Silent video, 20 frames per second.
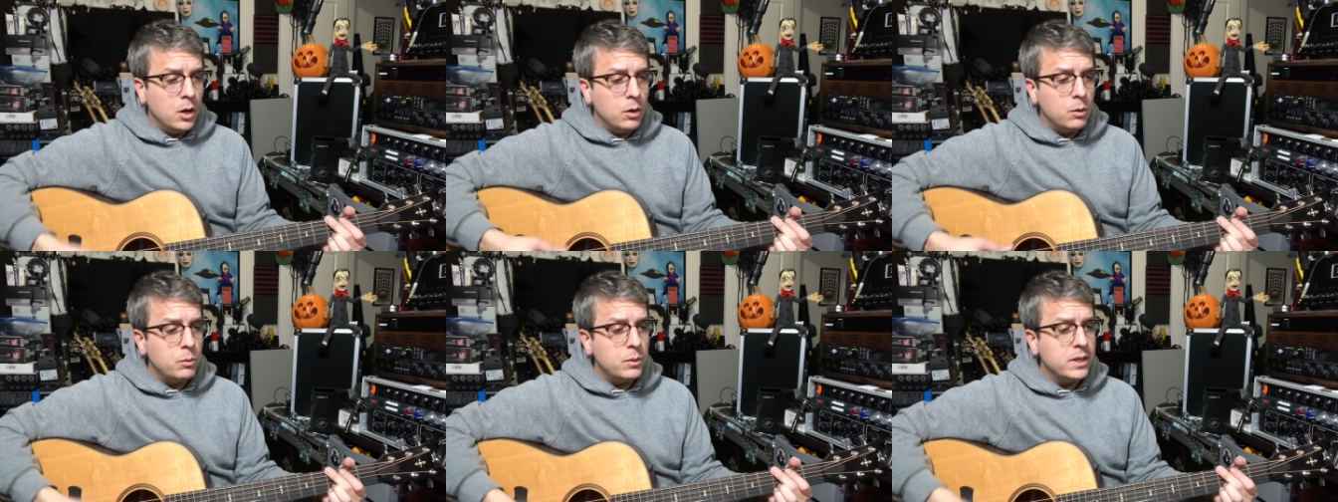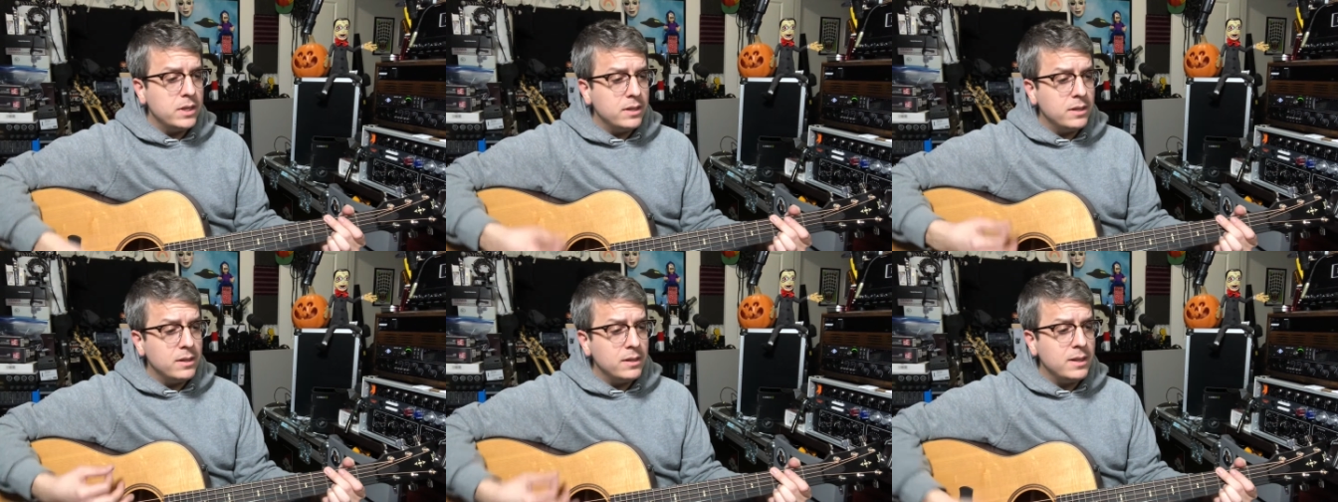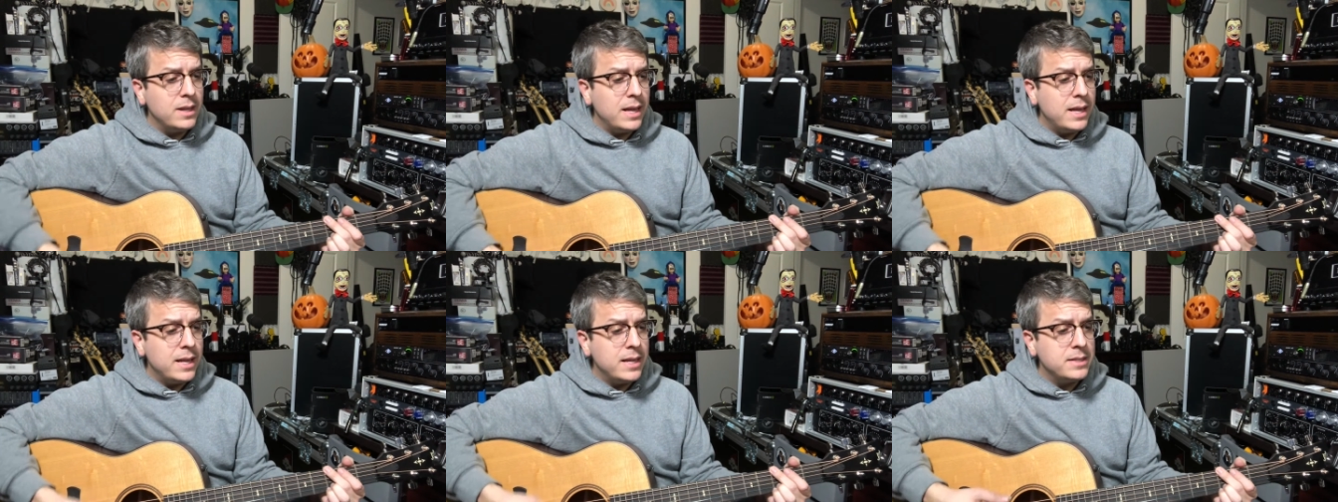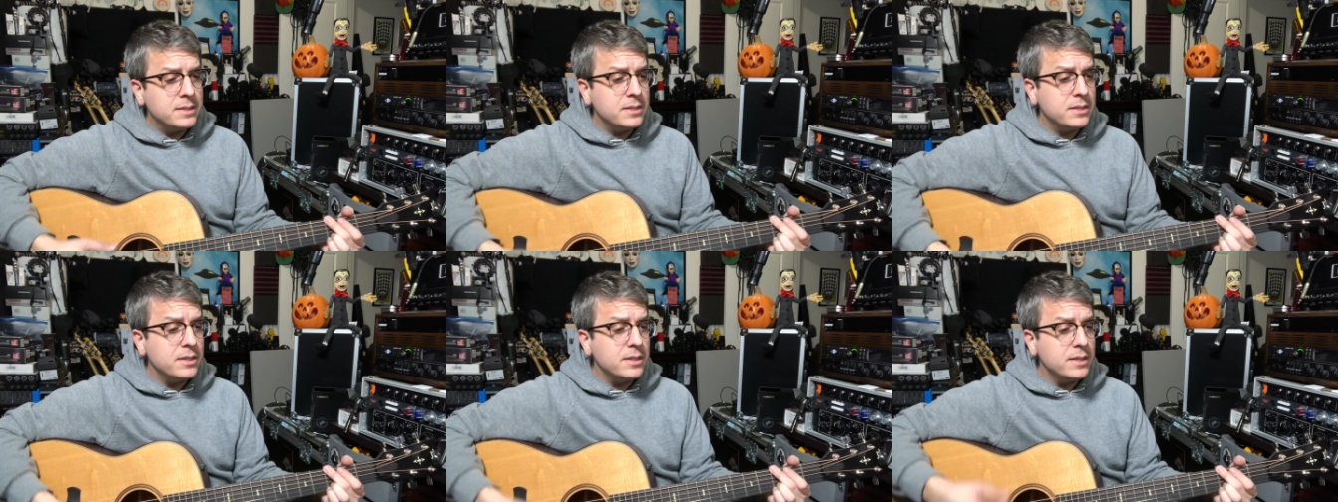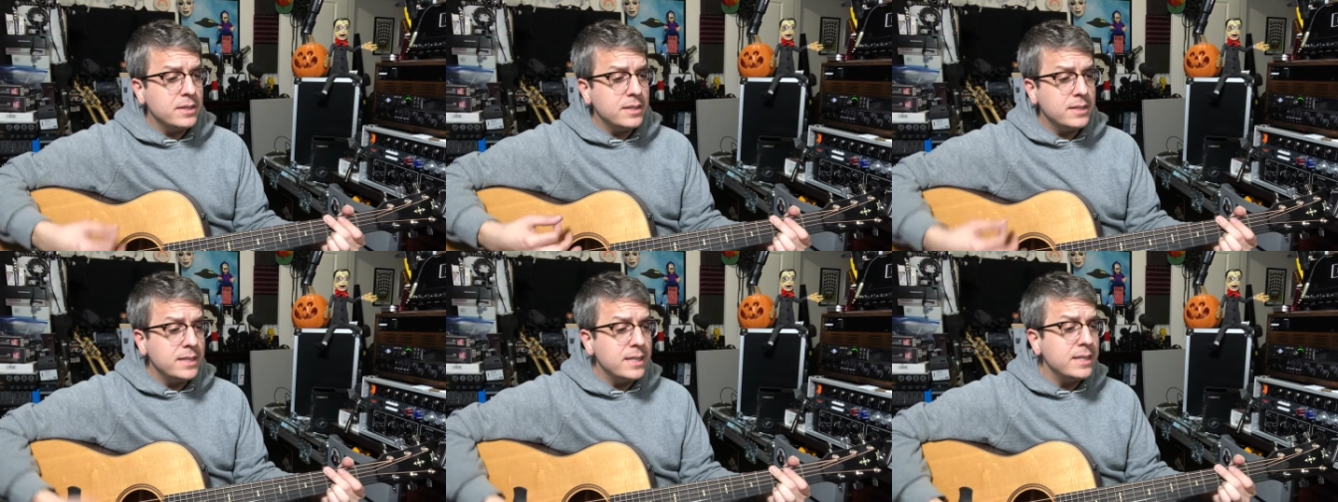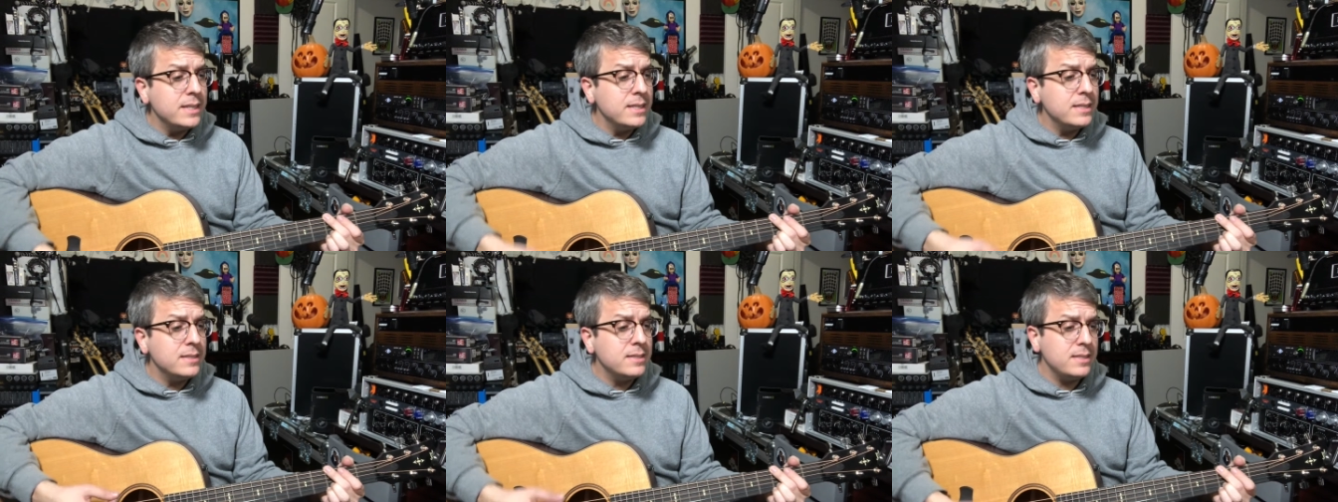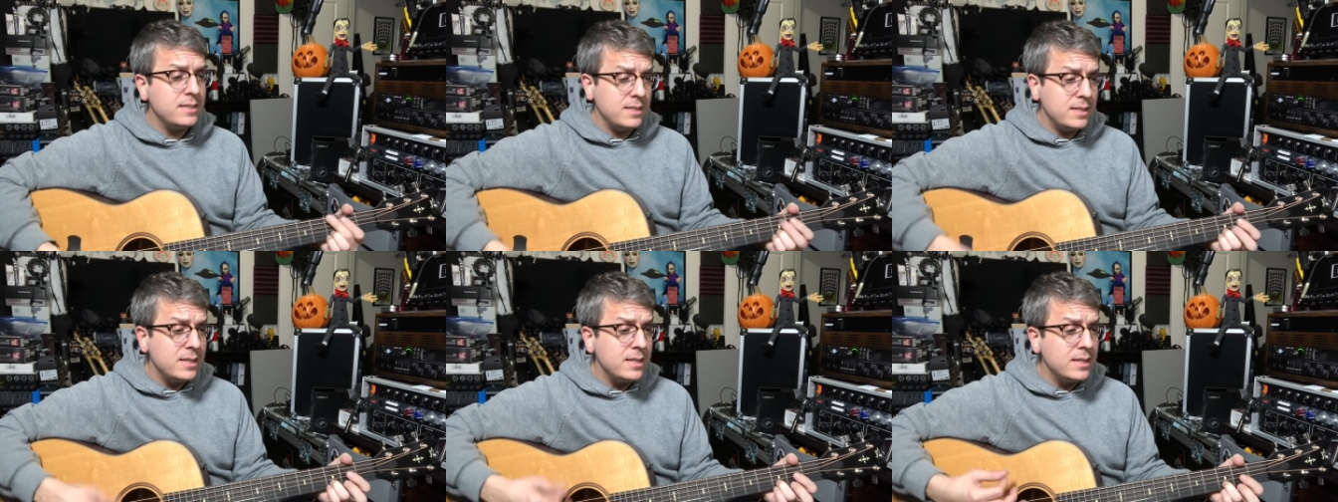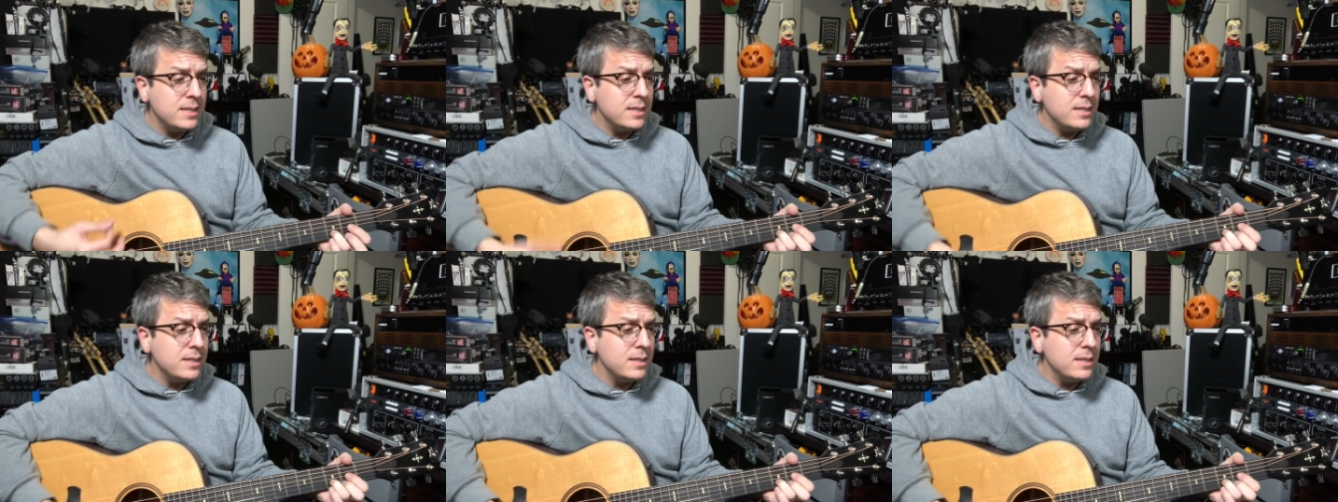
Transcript: We'll end on a D.